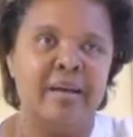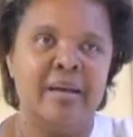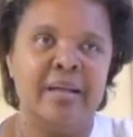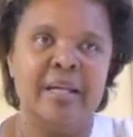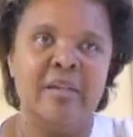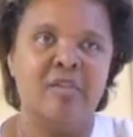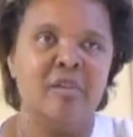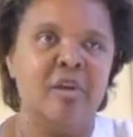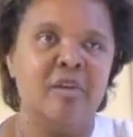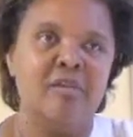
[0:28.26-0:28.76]

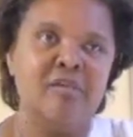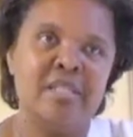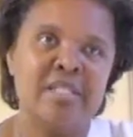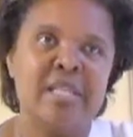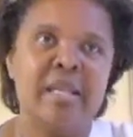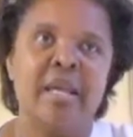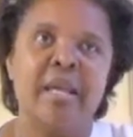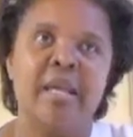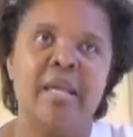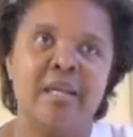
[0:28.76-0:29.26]
in those
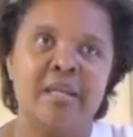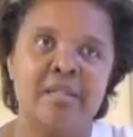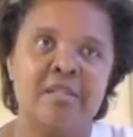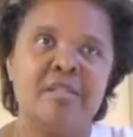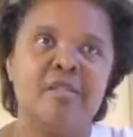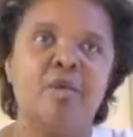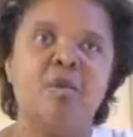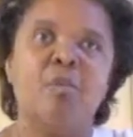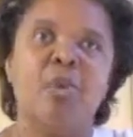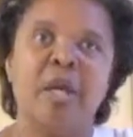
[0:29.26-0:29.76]

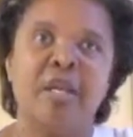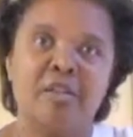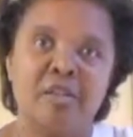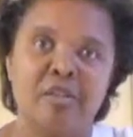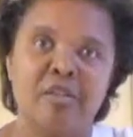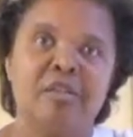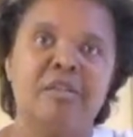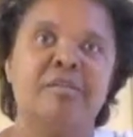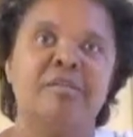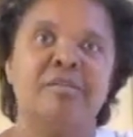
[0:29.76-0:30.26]
days, you went
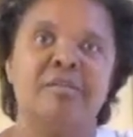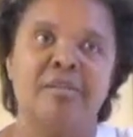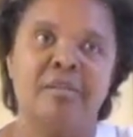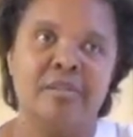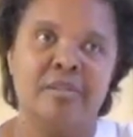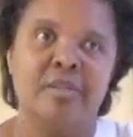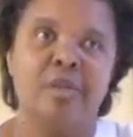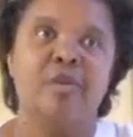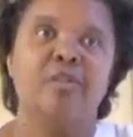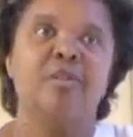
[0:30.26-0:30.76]
to
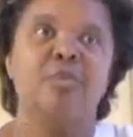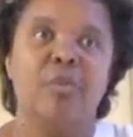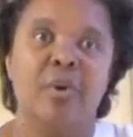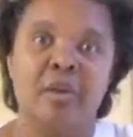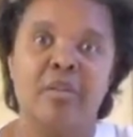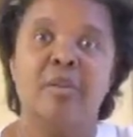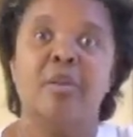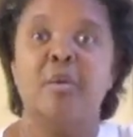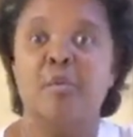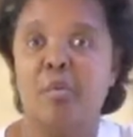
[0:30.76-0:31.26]
church
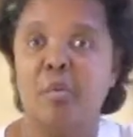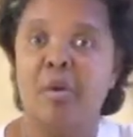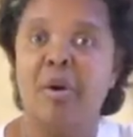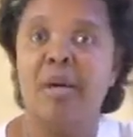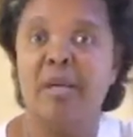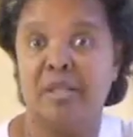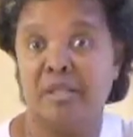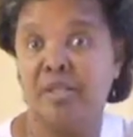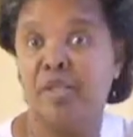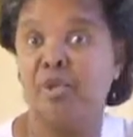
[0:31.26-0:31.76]
whether you
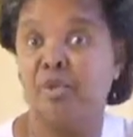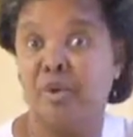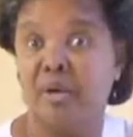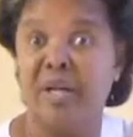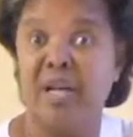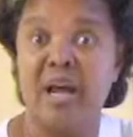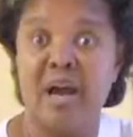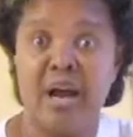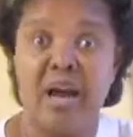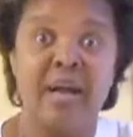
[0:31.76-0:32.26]
wanted to or
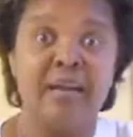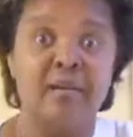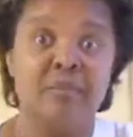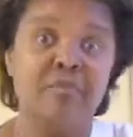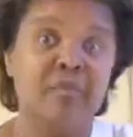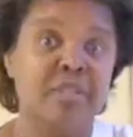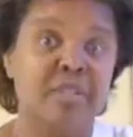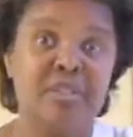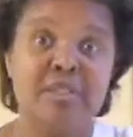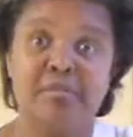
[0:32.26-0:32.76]
not,
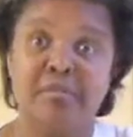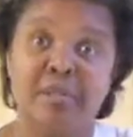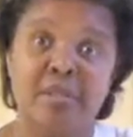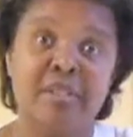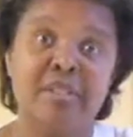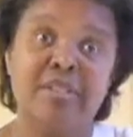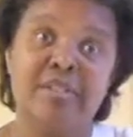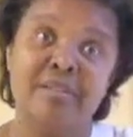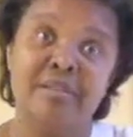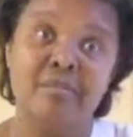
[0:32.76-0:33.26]
which
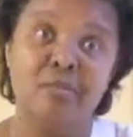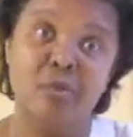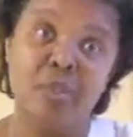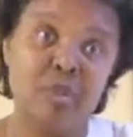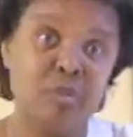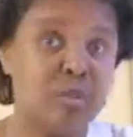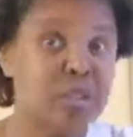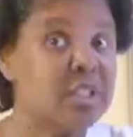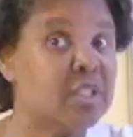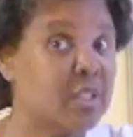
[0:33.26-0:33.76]
was
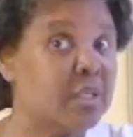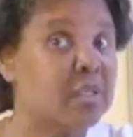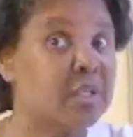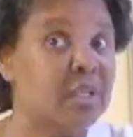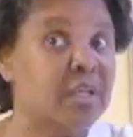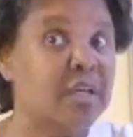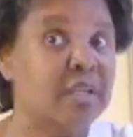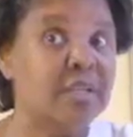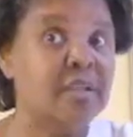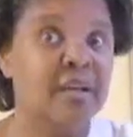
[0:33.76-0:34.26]

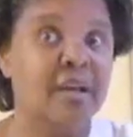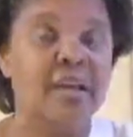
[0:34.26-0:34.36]
good.